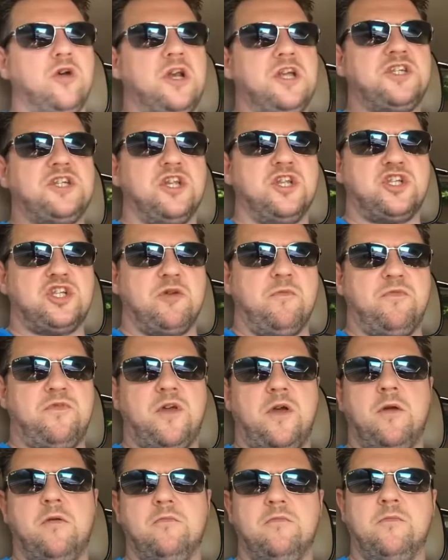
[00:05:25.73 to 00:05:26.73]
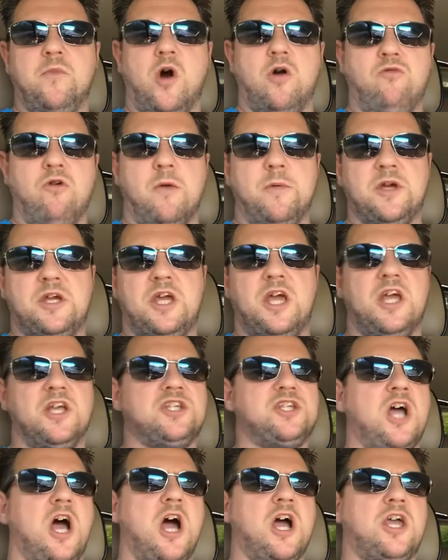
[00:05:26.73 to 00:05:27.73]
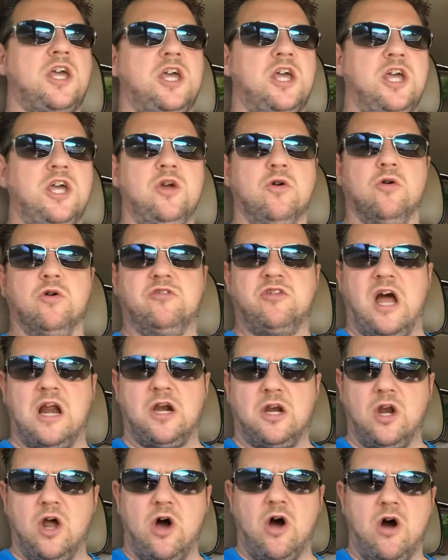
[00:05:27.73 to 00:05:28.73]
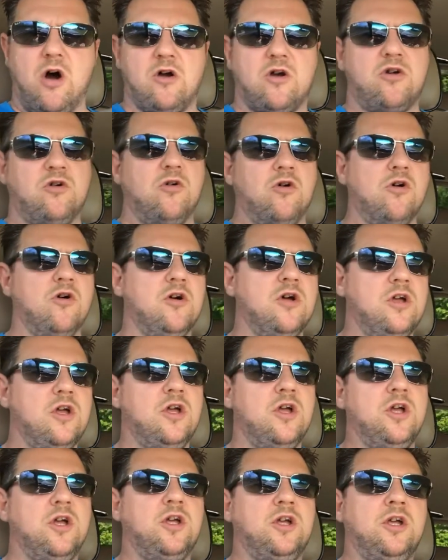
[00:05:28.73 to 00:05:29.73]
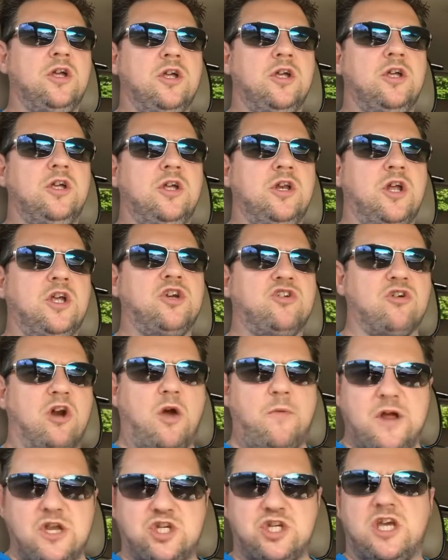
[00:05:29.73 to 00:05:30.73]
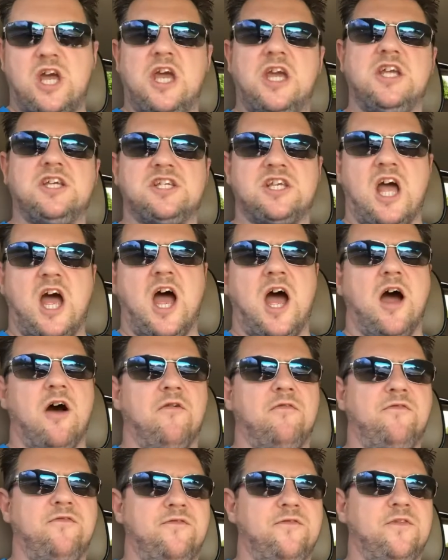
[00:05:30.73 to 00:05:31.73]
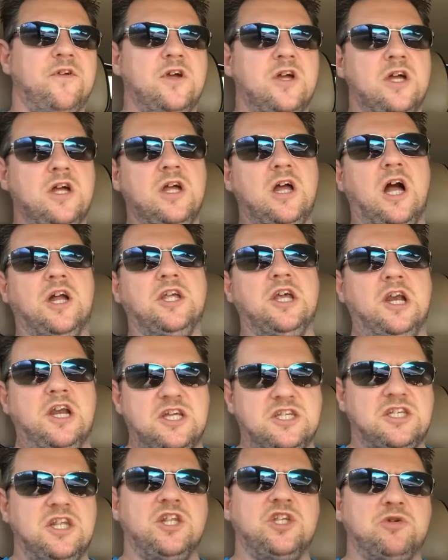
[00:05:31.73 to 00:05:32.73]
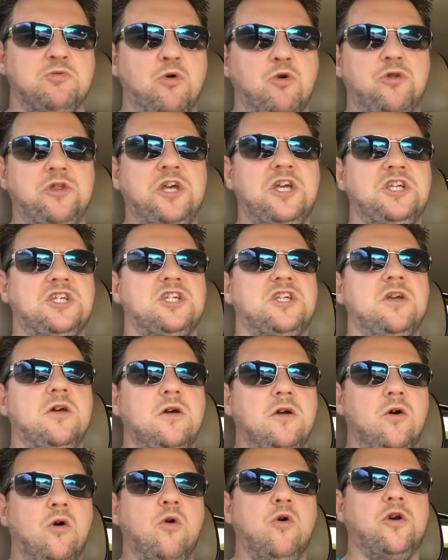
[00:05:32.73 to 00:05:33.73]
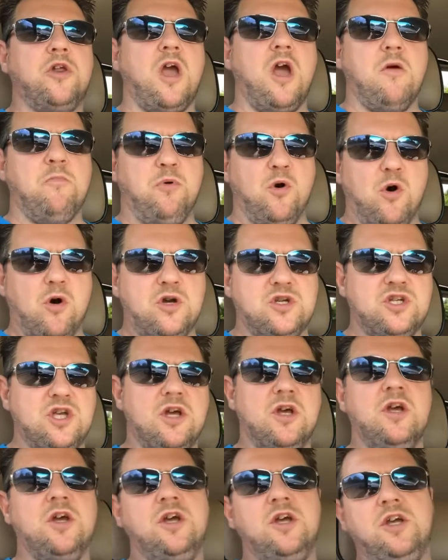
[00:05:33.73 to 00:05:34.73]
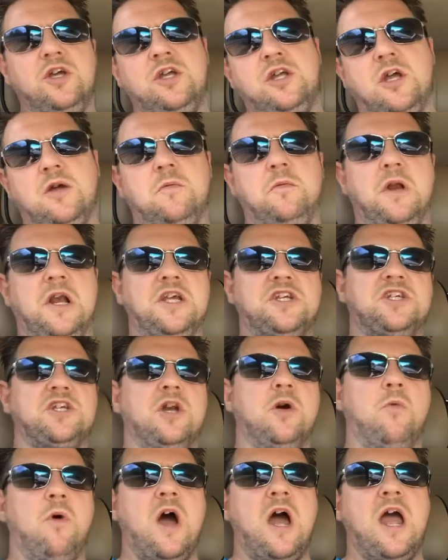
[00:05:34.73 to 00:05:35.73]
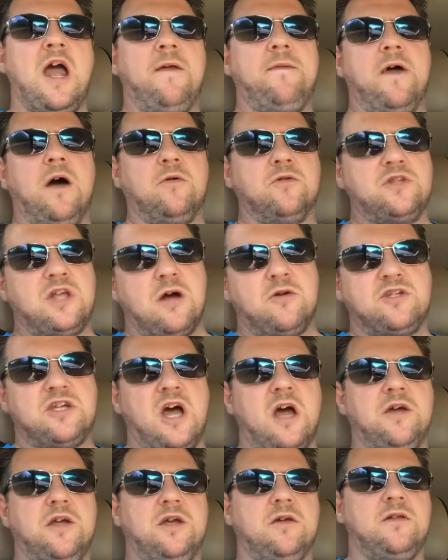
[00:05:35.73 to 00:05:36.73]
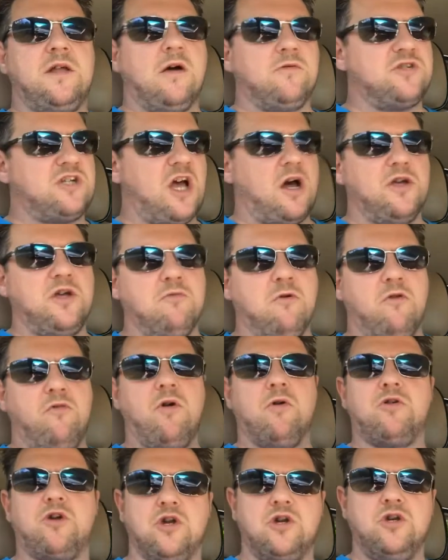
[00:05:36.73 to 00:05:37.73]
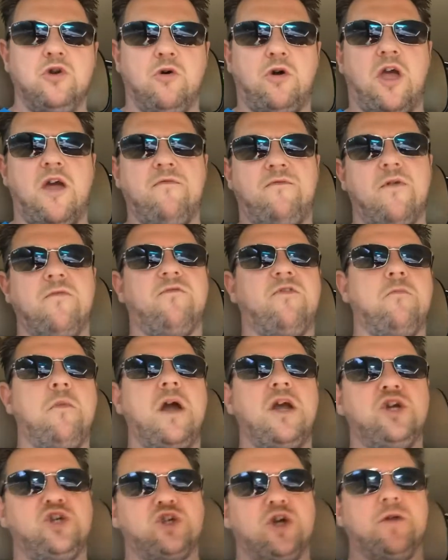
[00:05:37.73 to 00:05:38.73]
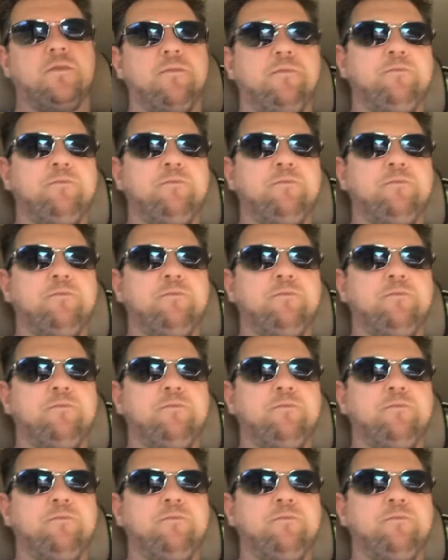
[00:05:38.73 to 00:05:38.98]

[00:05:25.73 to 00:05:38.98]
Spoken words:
listening to something by Robert Kiyosaki or Dan Lok, or, you know, you're trying to educate yourself, and you're listening to all these audiobooks, you know, you'll be listening away, and they'll tell you a real good nugget of information,